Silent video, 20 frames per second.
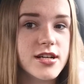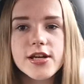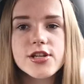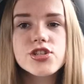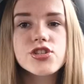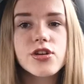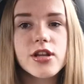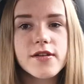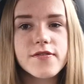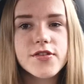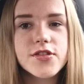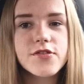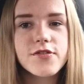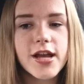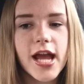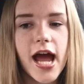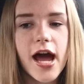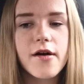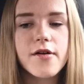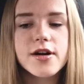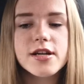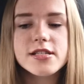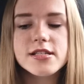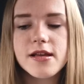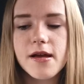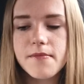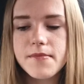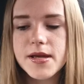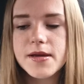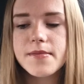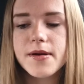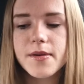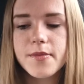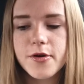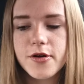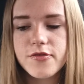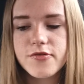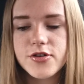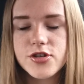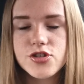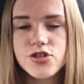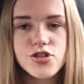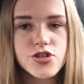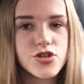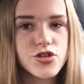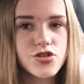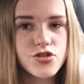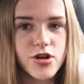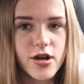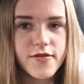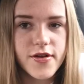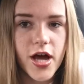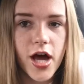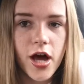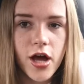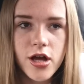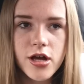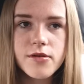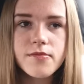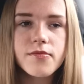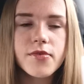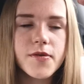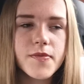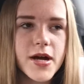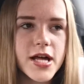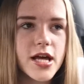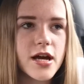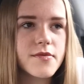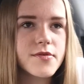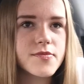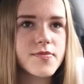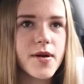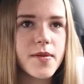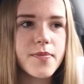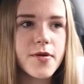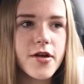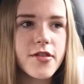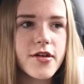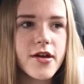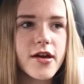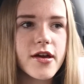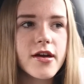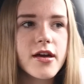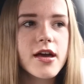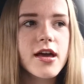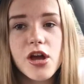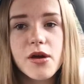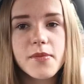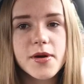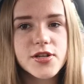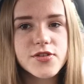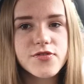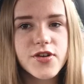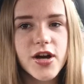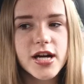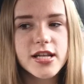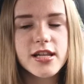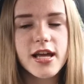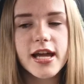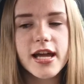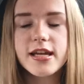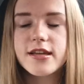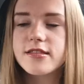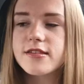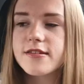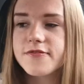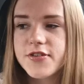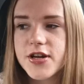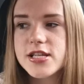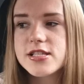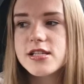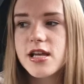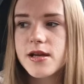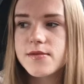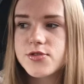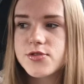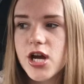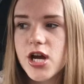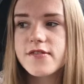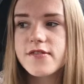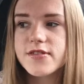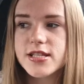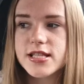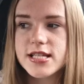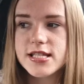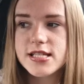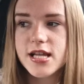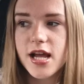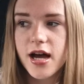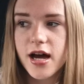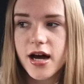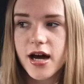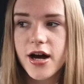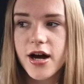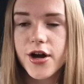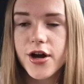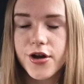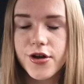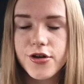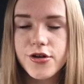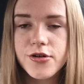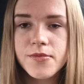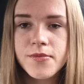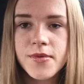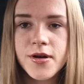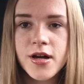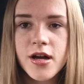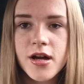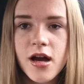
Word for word: I insured it for three hours and me and my boyfriend drove it home. We went out with my brother, so much fun. Like the first time driving this car home